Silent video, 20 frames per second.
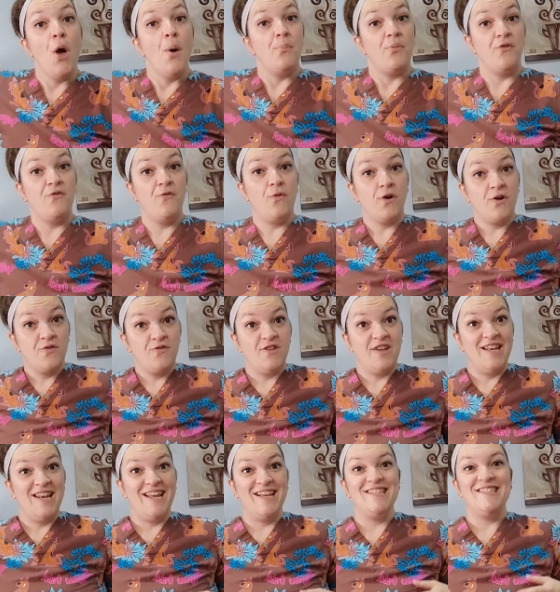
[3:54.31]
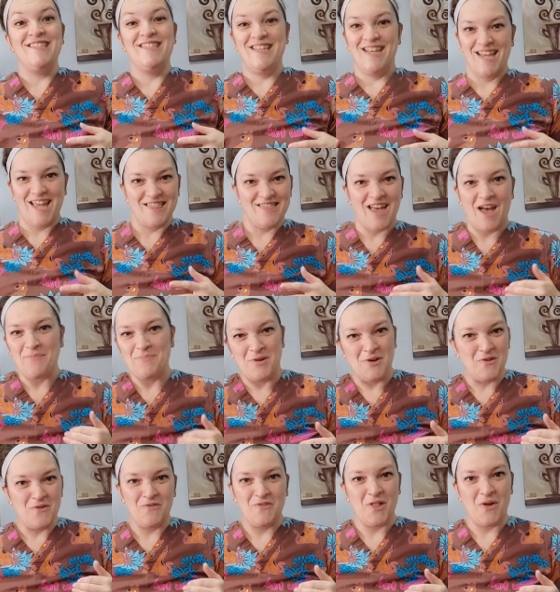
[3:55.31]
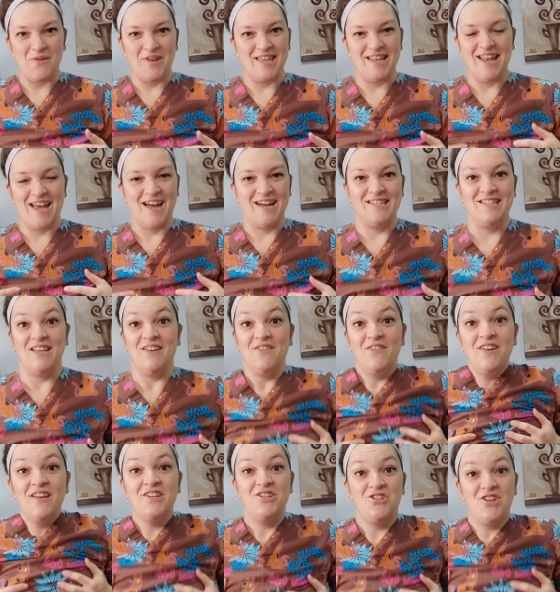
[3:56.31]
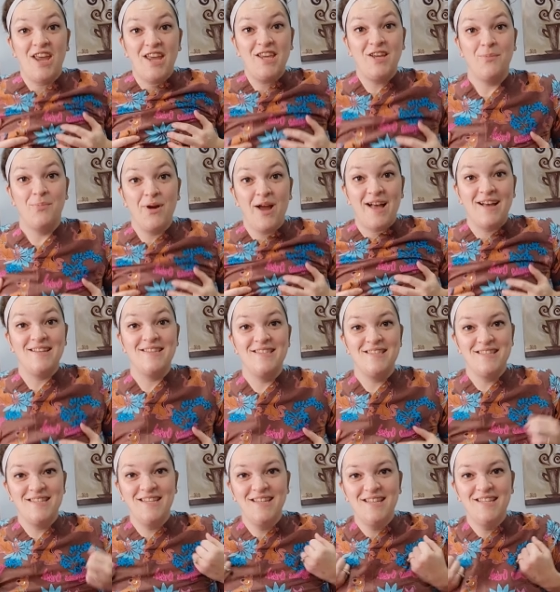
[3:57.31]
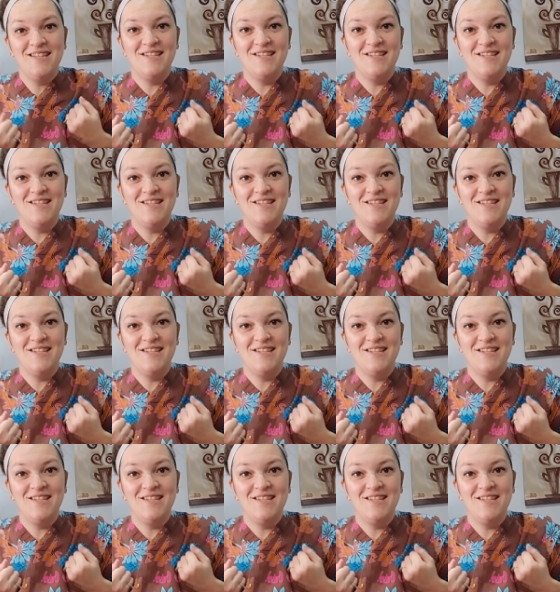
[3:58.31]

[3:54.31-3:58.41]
Before feedings, to get that milk flowing and active, shake your breast.